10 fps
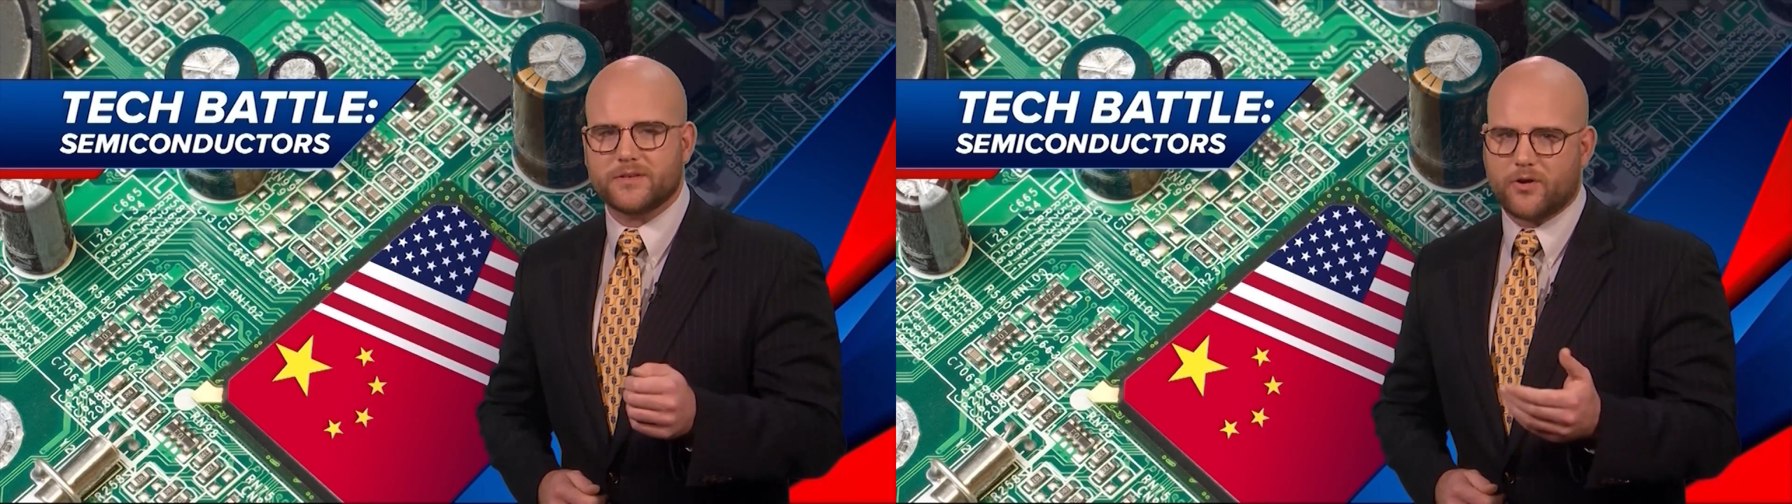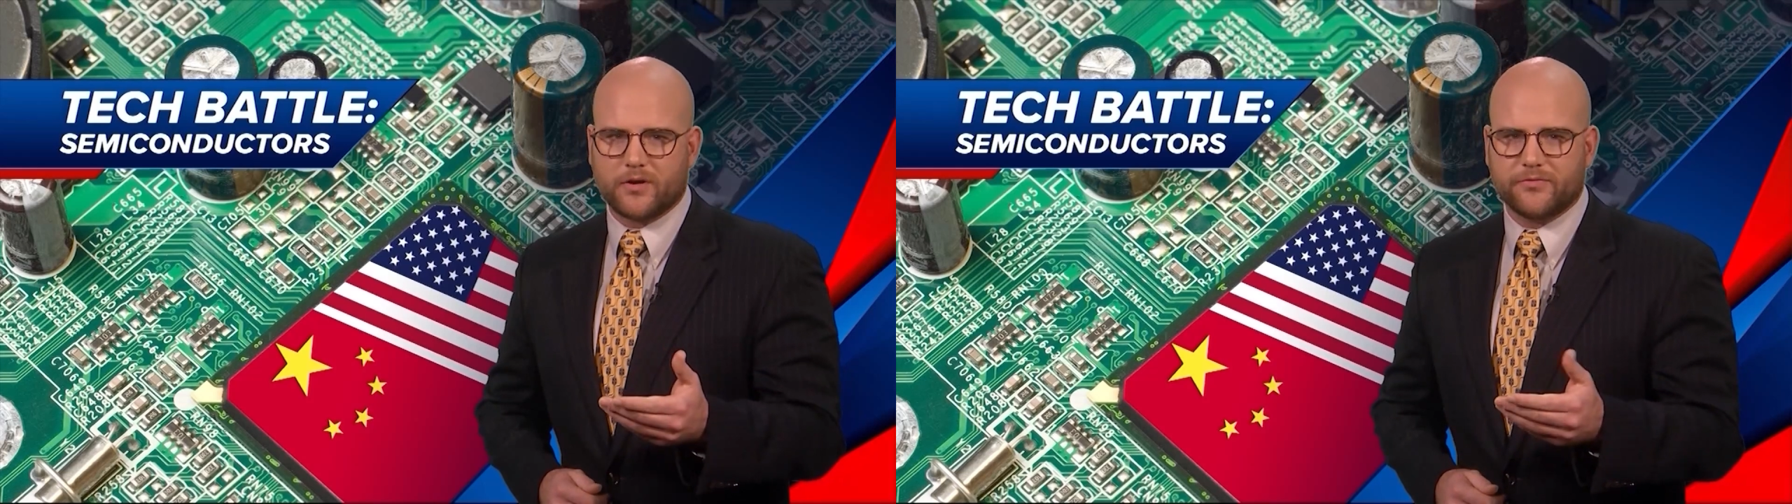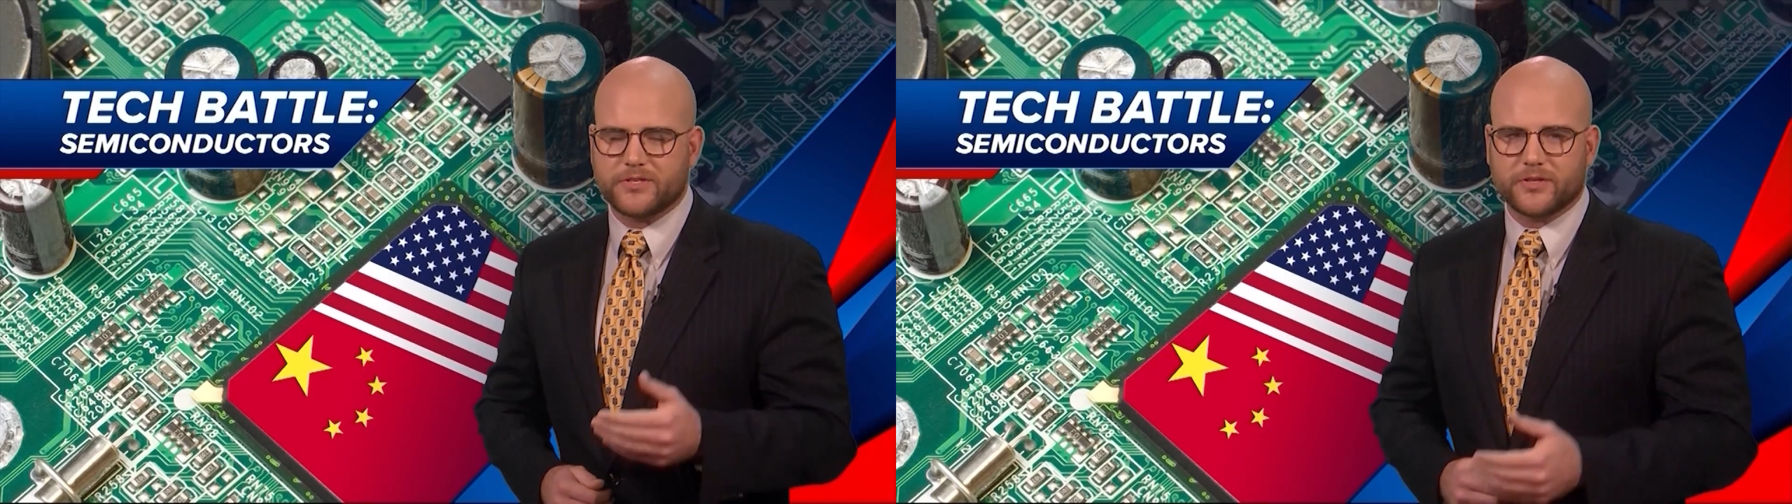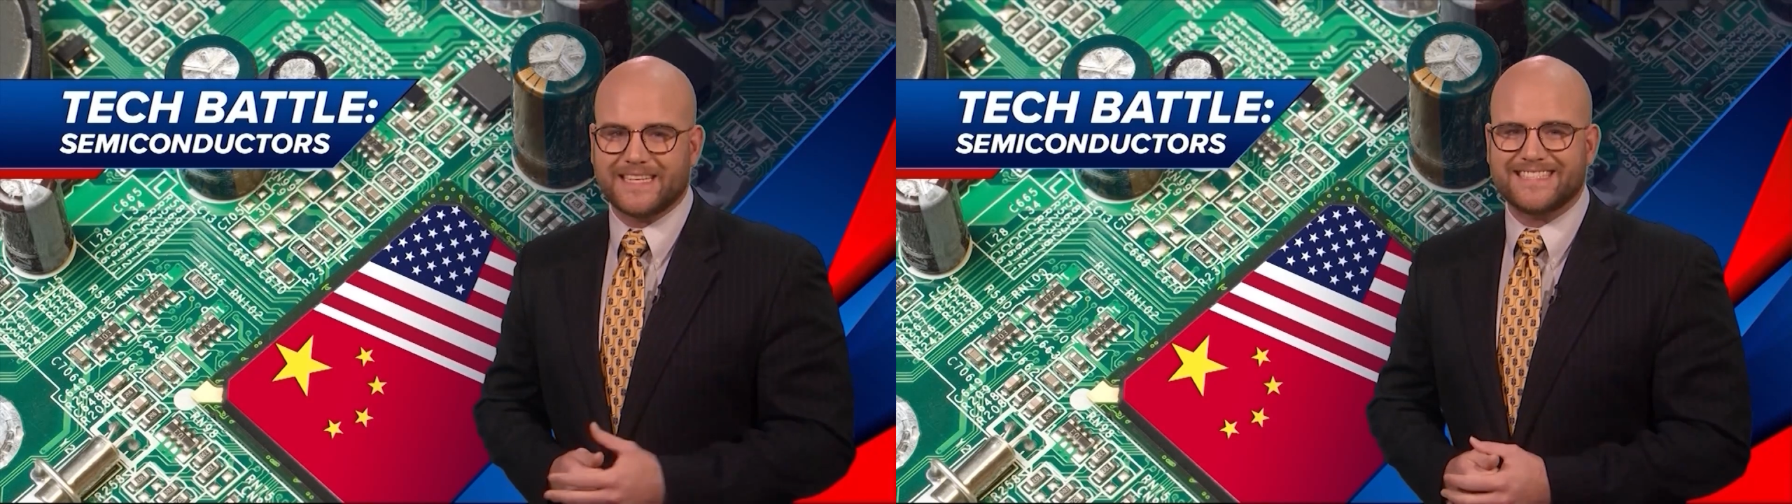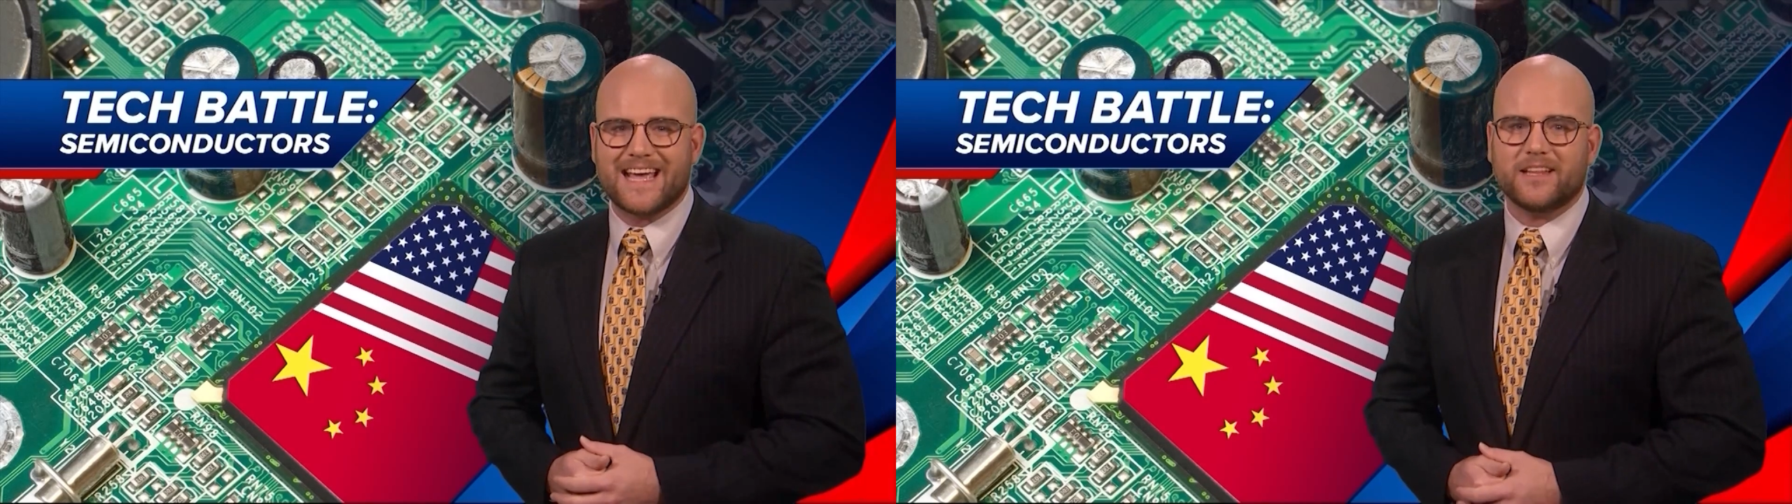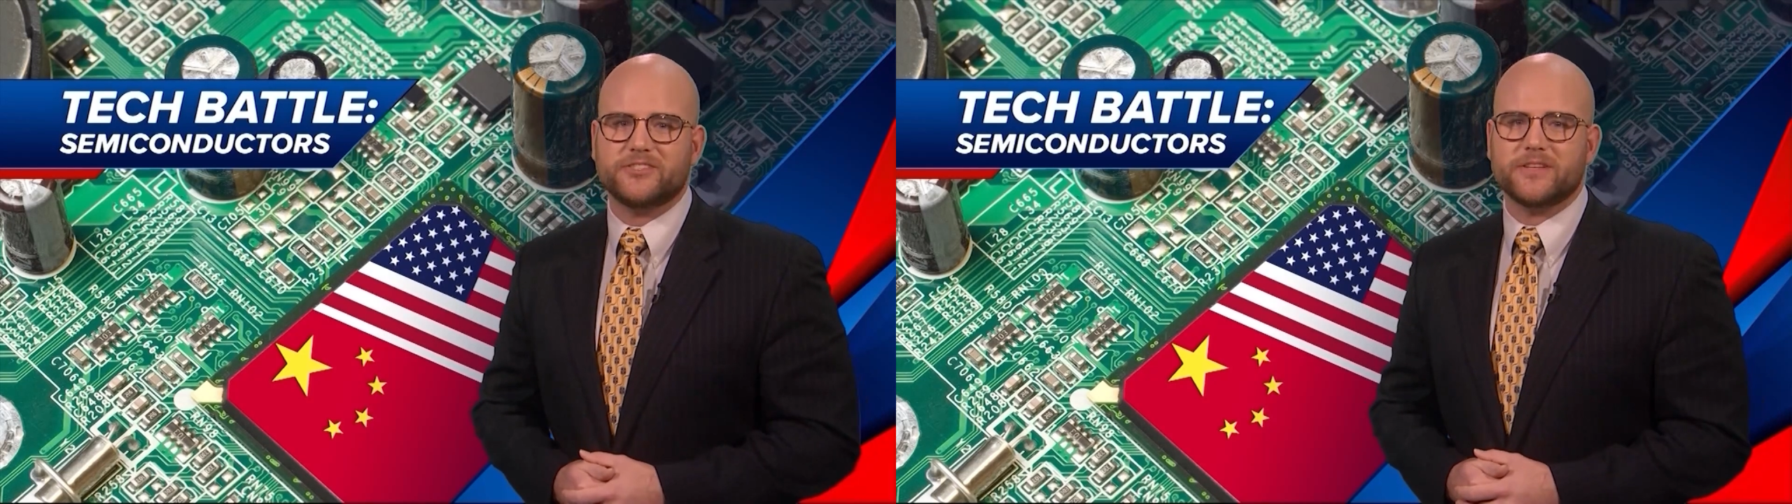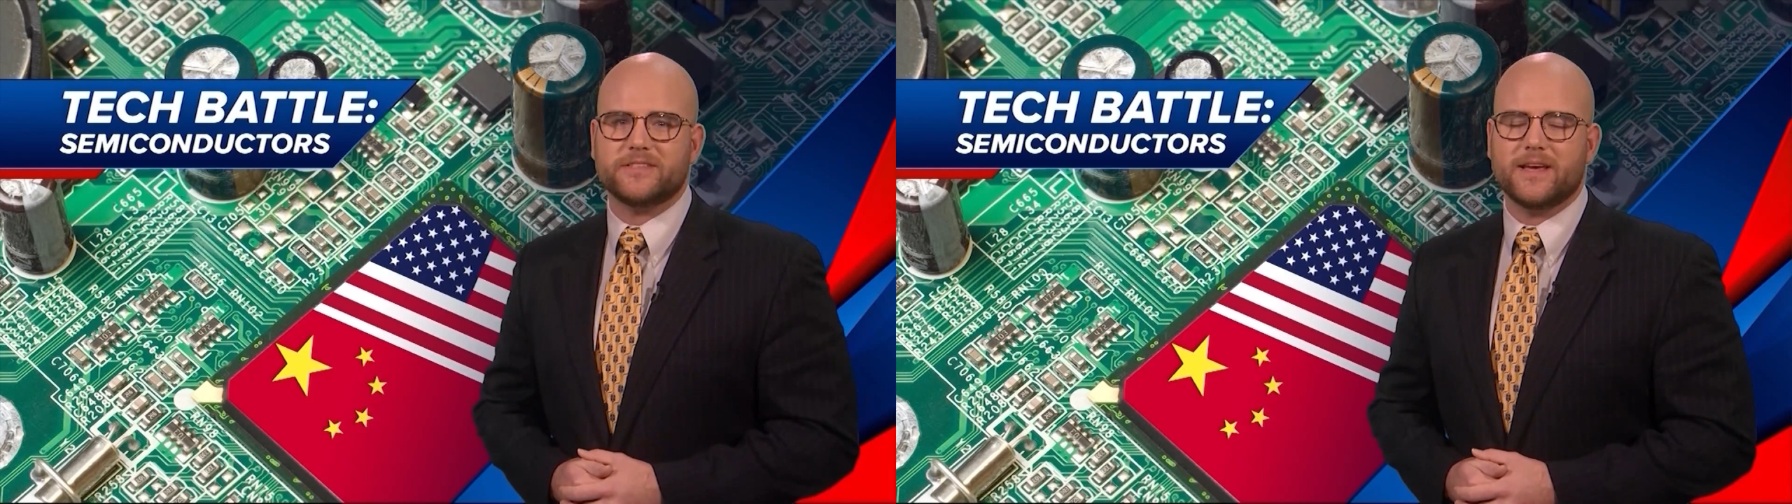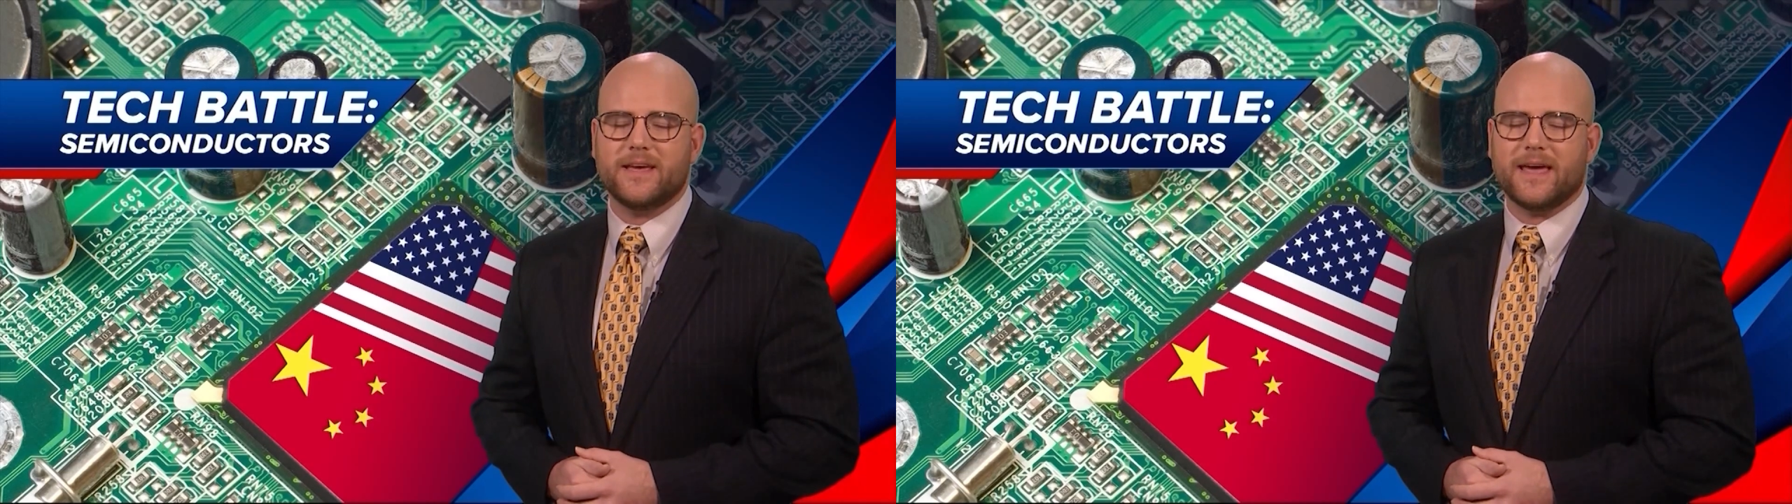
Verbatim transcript: in artificial intelligence